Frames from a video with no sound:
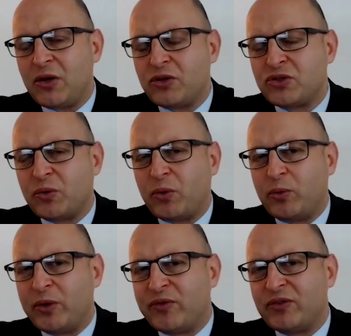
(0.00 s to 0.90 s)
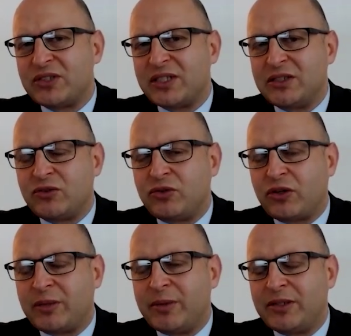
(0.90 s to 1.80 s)
So we've obviously
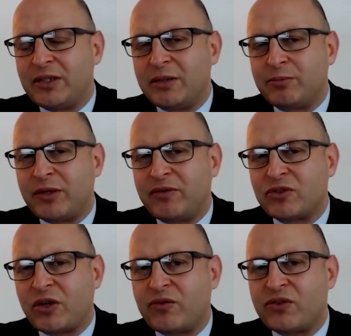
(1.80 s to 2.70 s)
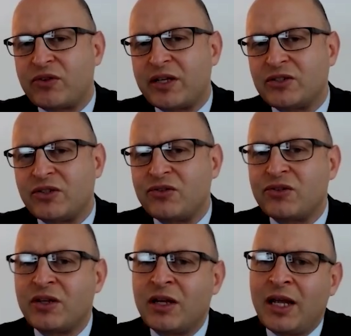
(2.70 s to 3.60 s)
documented in previous
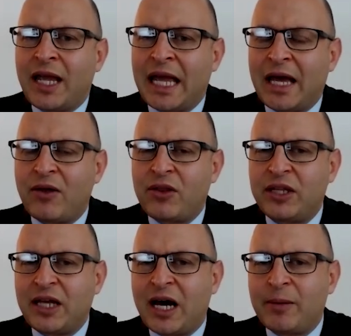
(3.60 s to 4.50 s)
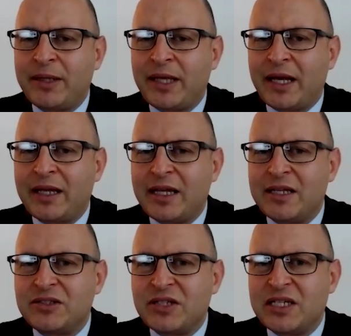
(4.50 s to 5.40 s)
conversations how the
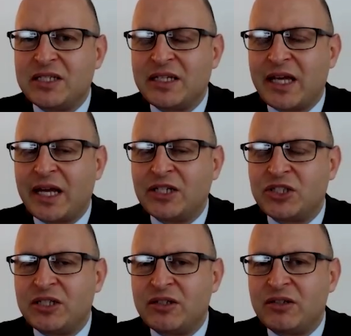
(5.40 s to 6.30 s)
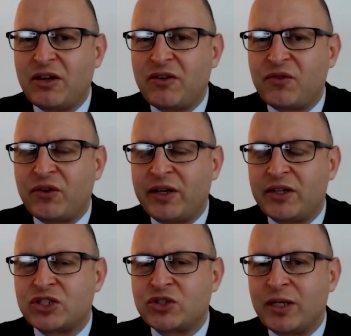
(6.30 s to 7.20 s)
RBA is engaged in very
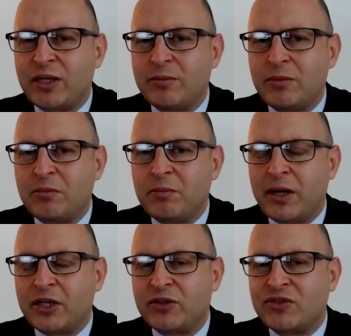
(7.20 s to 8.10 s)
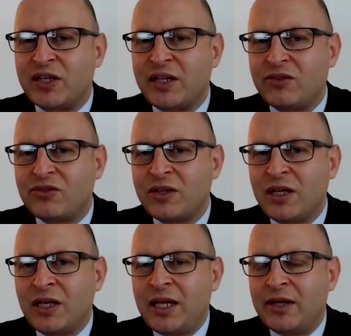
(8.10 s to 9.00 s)
extreme monetary settings
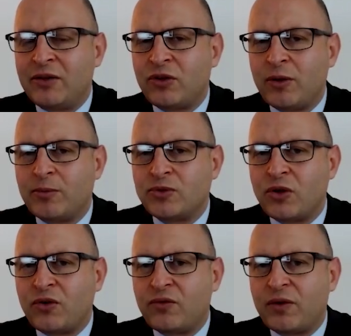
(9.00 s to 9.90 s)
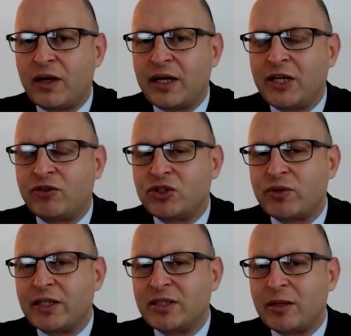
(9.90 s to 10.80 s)
in terms of interest
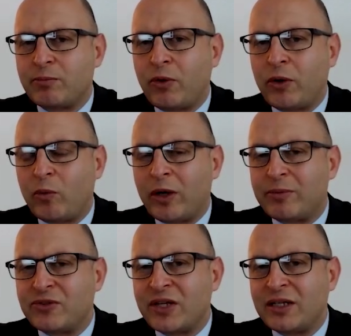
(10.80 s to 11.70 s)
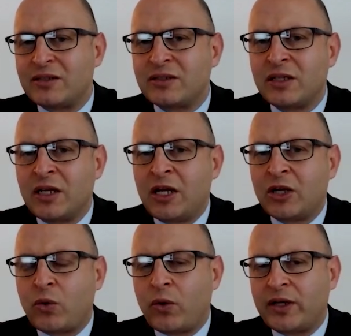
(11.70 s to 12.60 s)
rates at 0.1%,
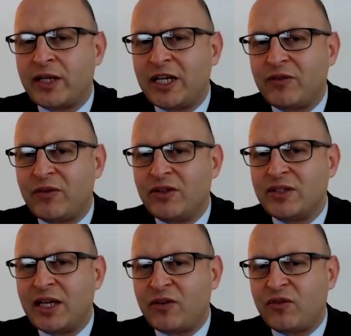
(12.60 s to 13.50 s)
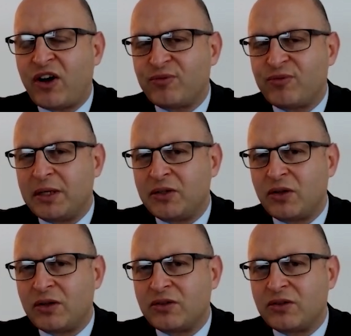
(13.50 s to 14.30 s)
quantitative easing at $5 billion